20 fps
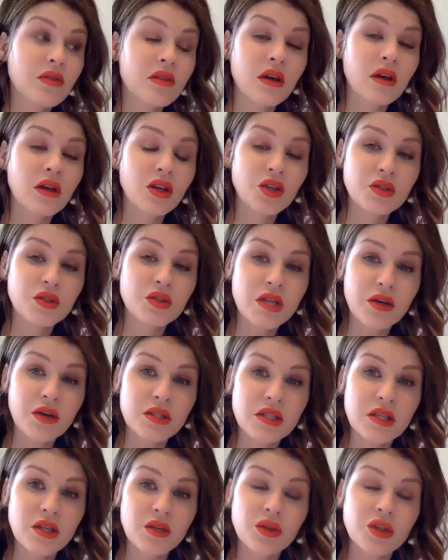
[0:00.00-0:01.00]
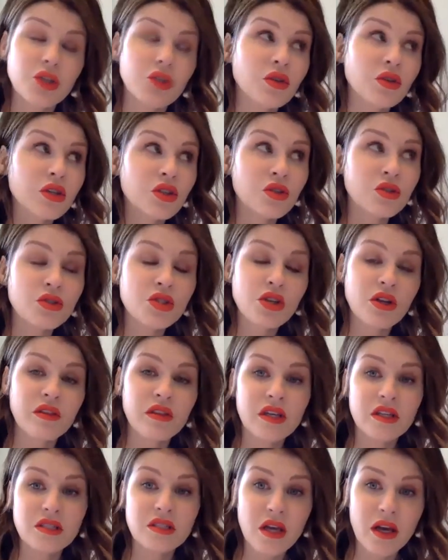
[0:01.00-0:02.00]
the Cutera secret. You can use it on
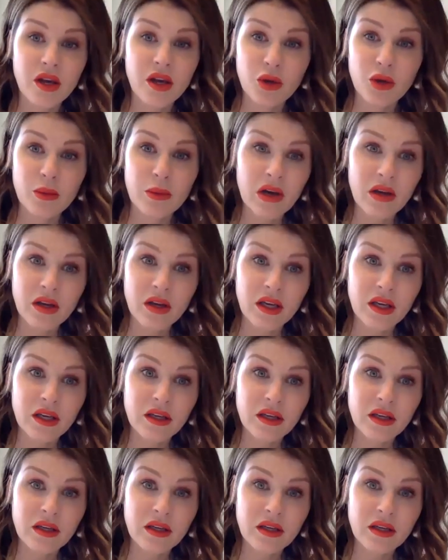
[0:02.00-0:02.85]
the entire body.